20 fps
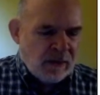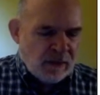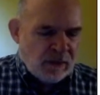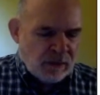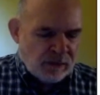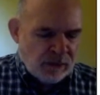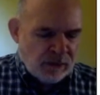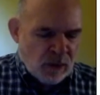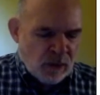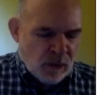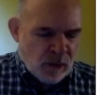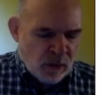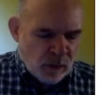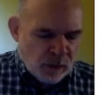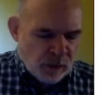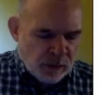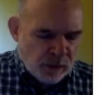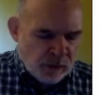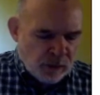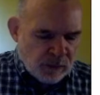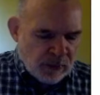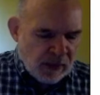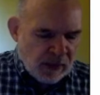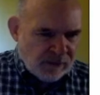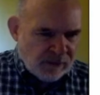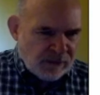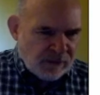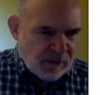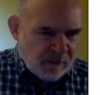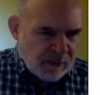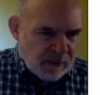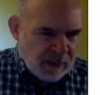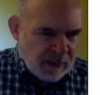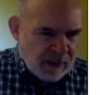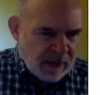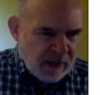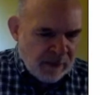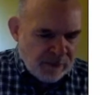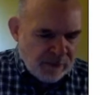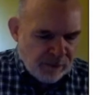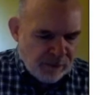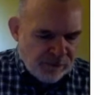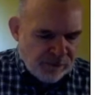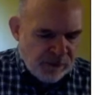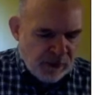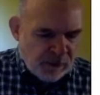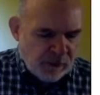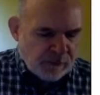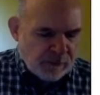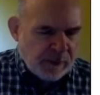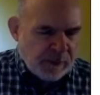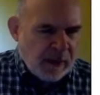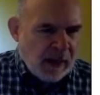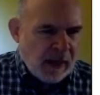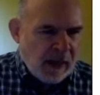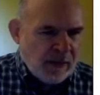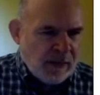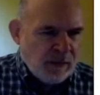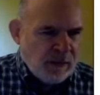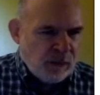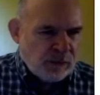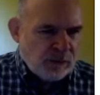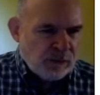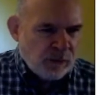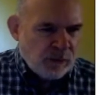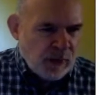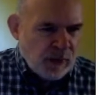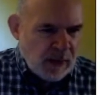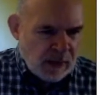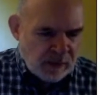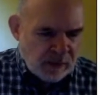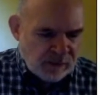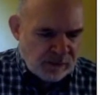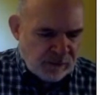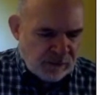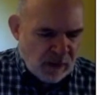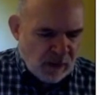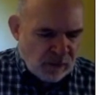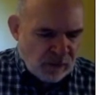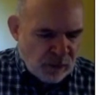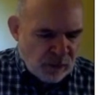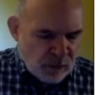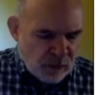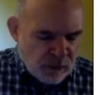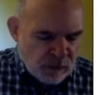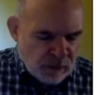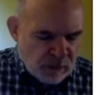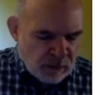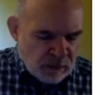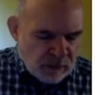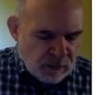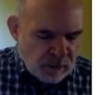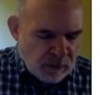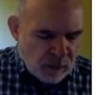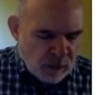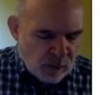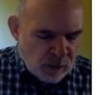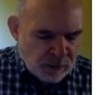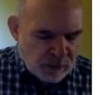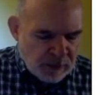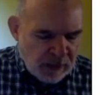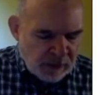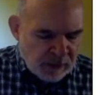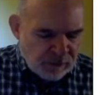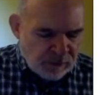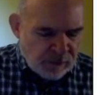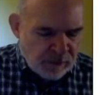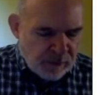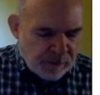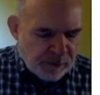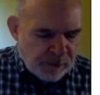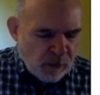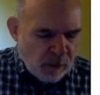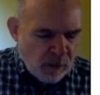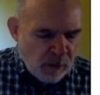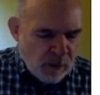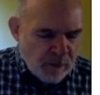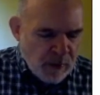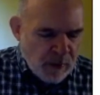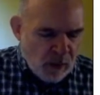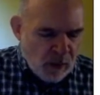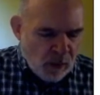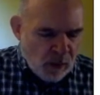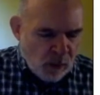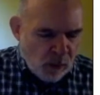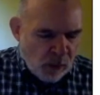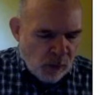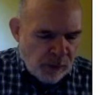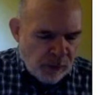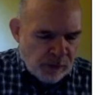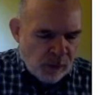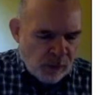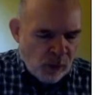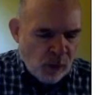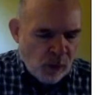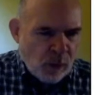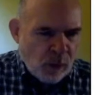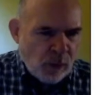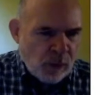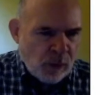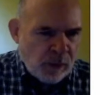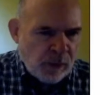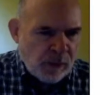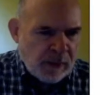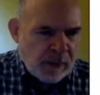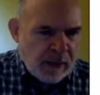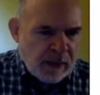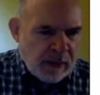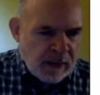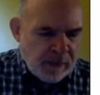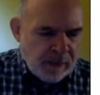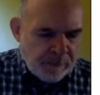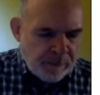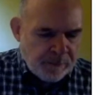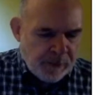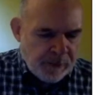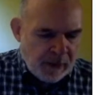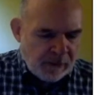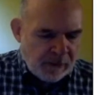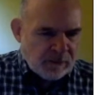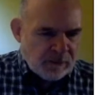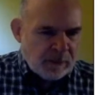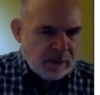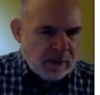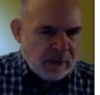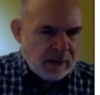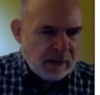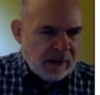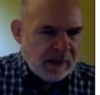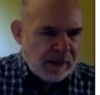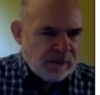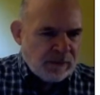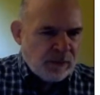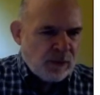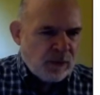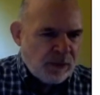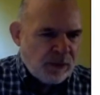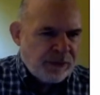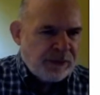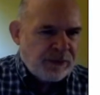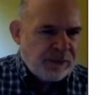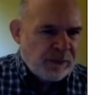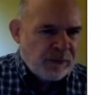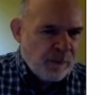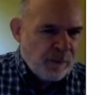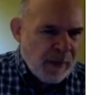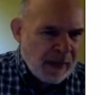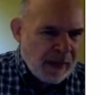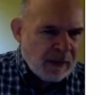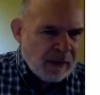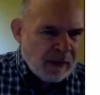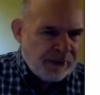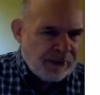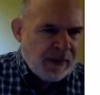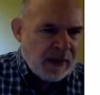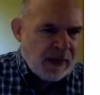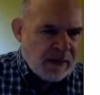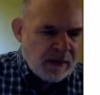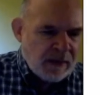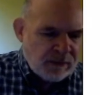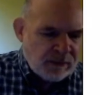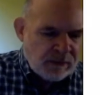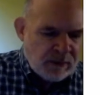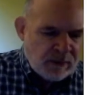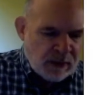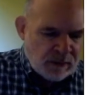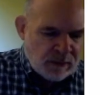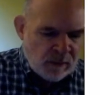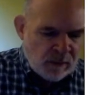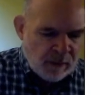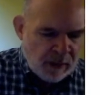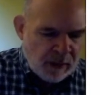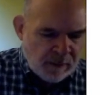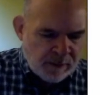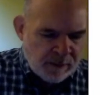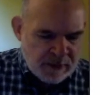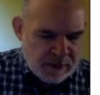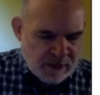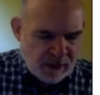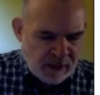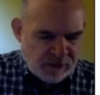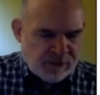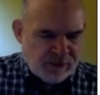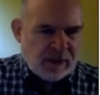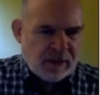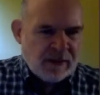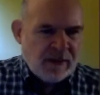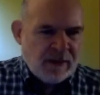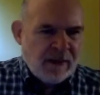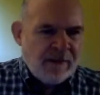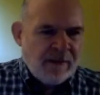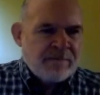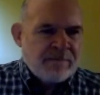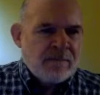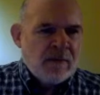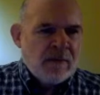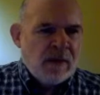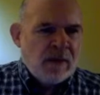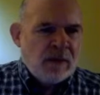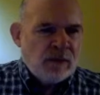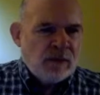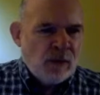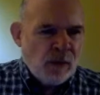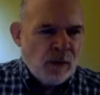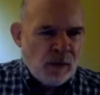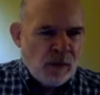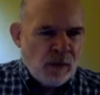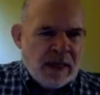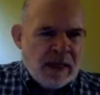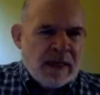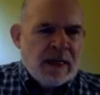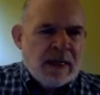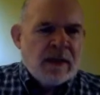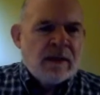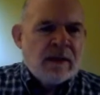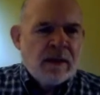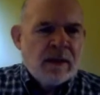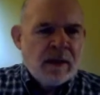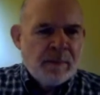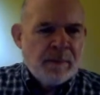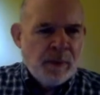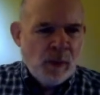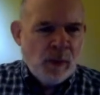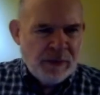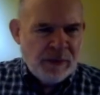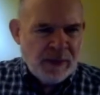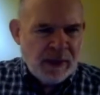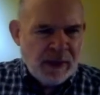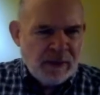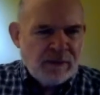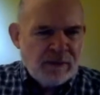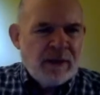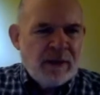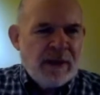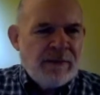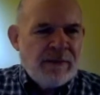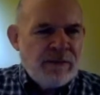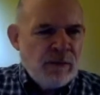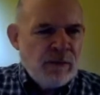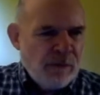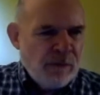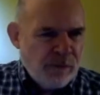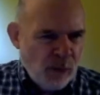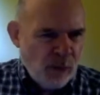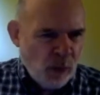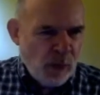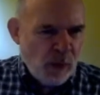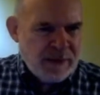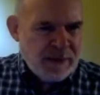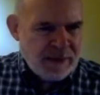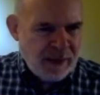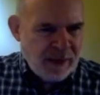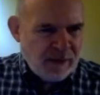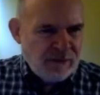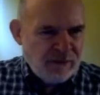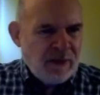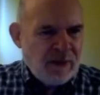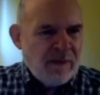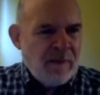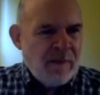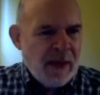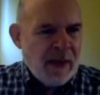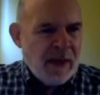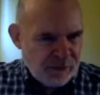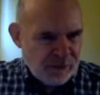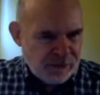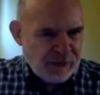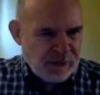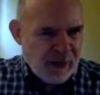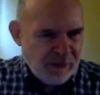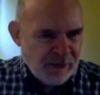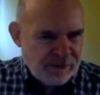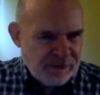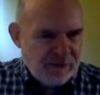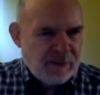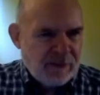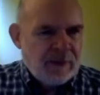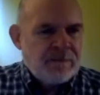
So when you touch something, keep your fingers behind those rings so you don't touch the probe or any possible electrical metal thing that you might be touching. So the important thing is if you avoid touching metal stuff,